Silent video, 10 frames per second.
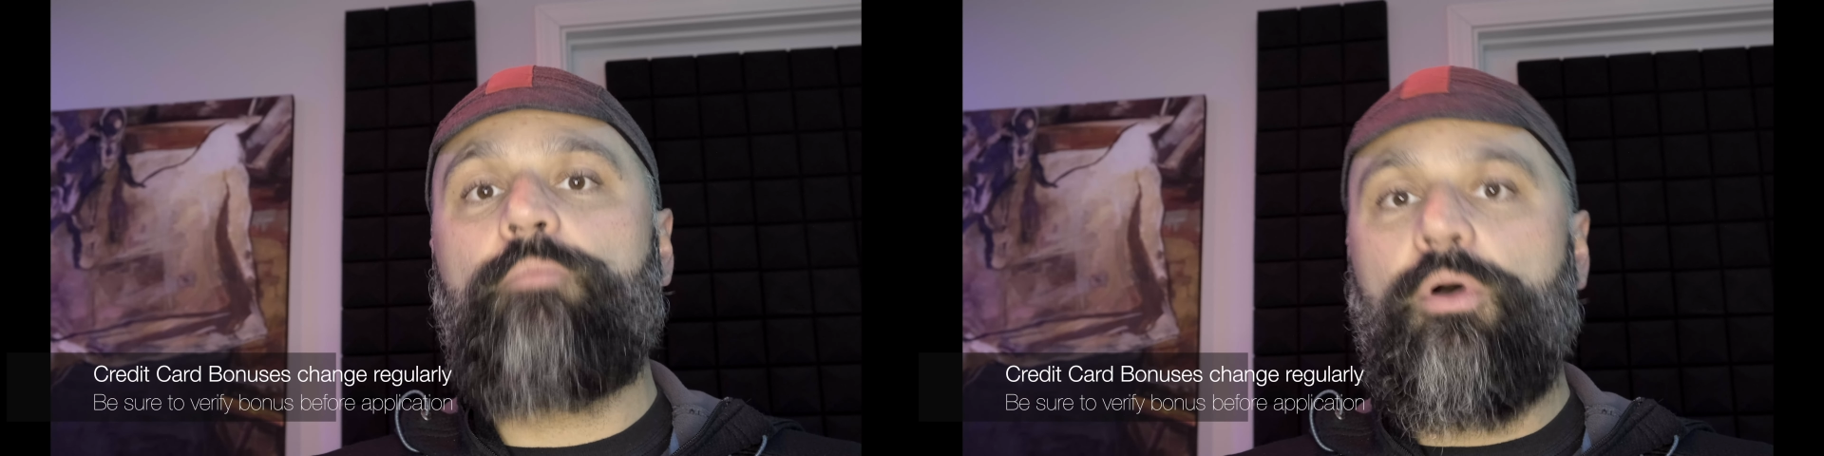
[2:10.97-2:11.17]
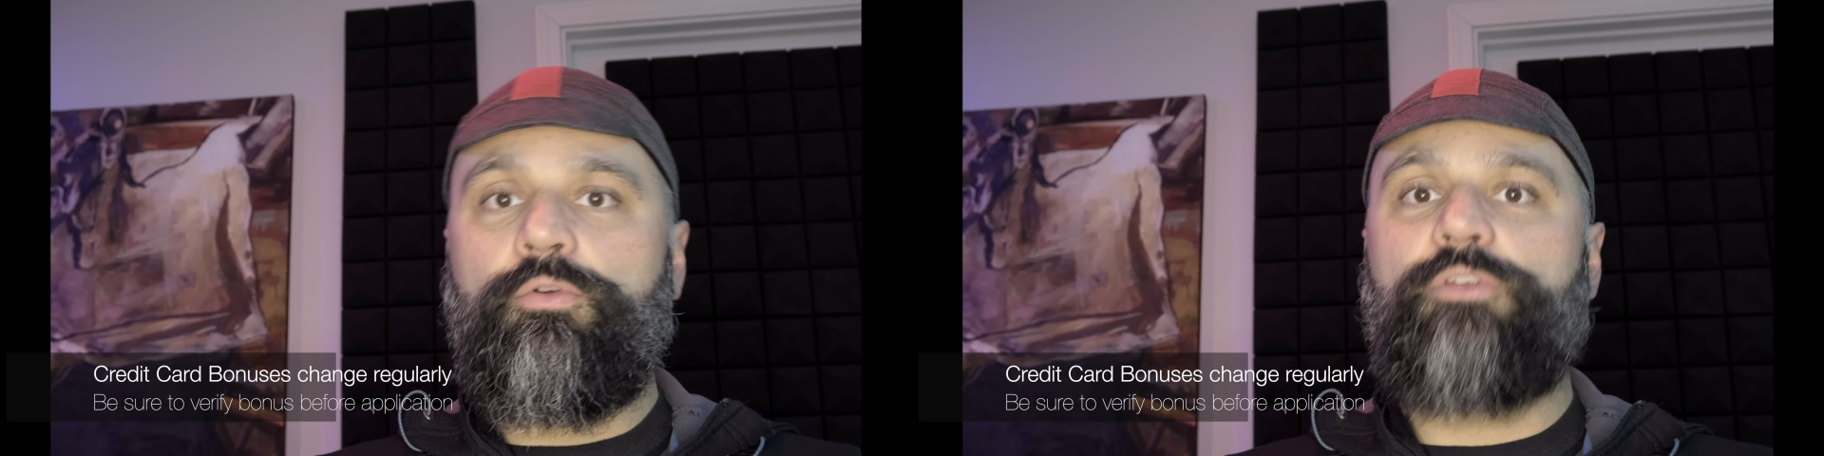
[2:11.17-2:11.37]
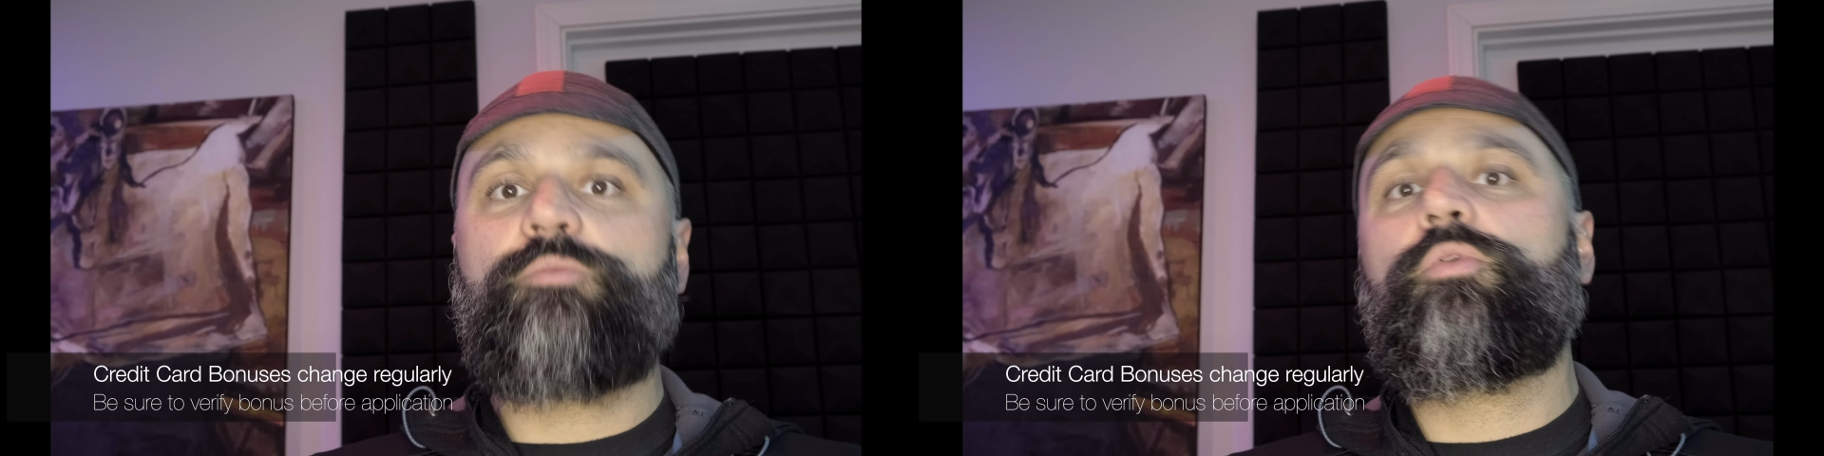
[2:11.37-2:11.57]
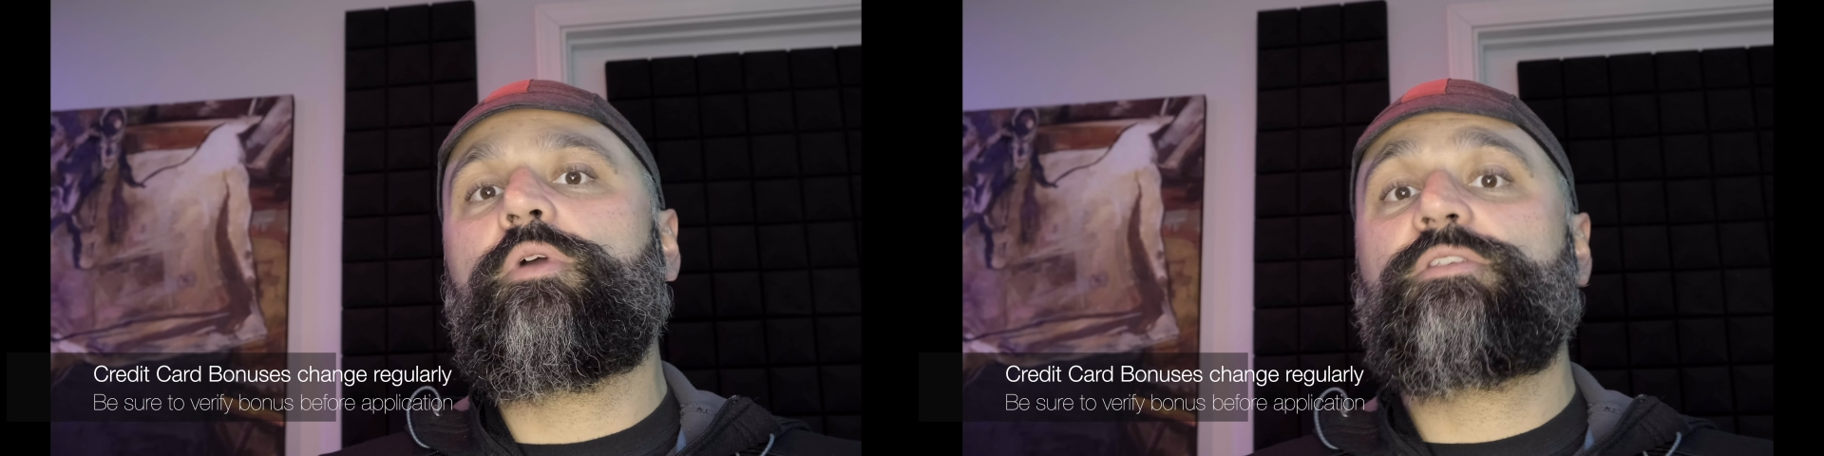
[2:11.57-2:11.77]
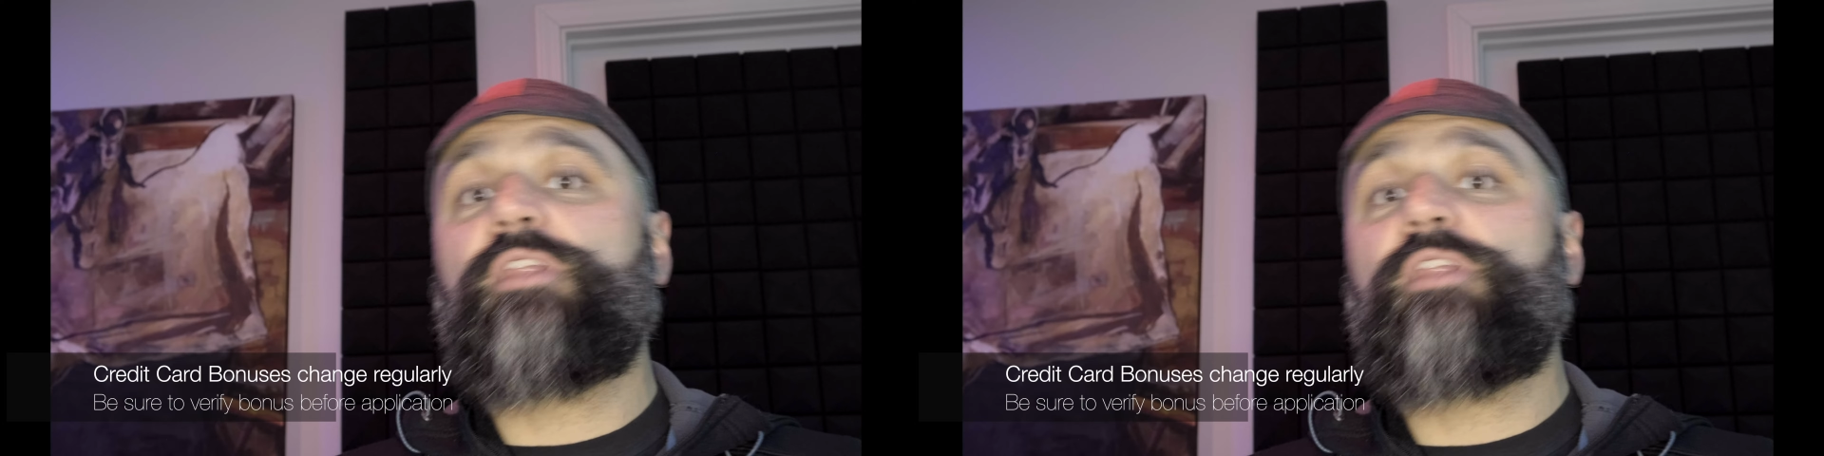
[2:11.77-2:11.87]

bonus points.